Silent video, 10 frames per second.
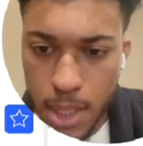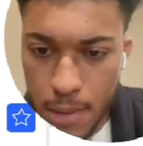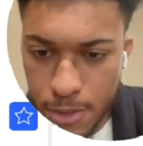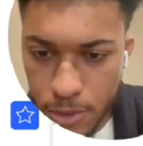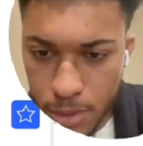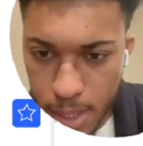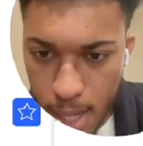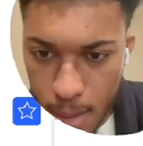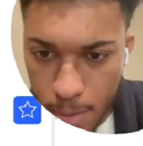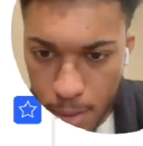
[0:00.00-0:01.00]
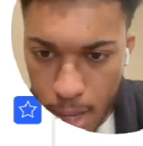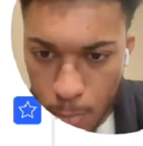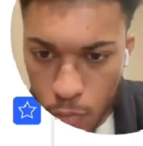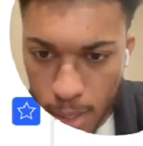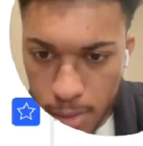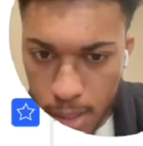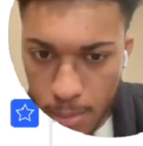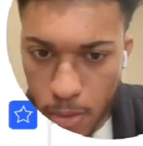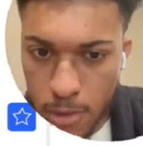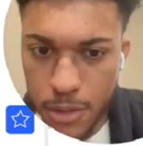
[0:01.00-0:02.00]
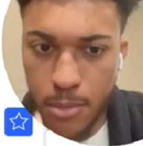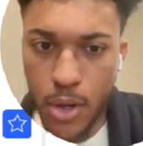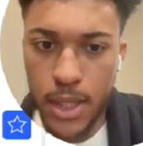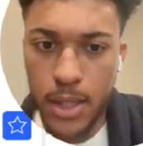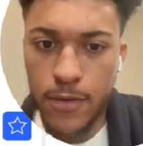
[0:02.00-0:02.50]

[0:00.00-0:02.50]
And as soon as that happened, I moved my stop loss to break